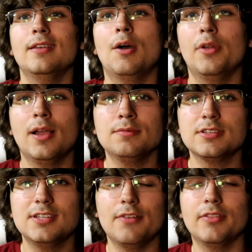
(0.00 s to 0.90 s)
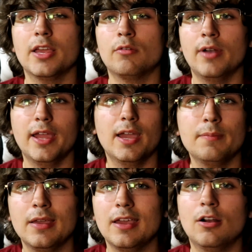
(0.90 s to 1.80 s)
Now when it comes to stuff like
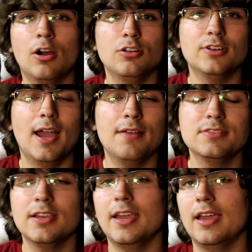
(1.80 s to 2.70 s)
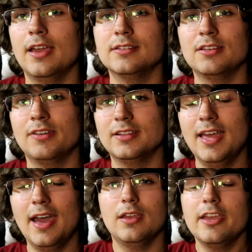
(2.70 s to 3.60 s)
RAM and hard drives and stuff like that,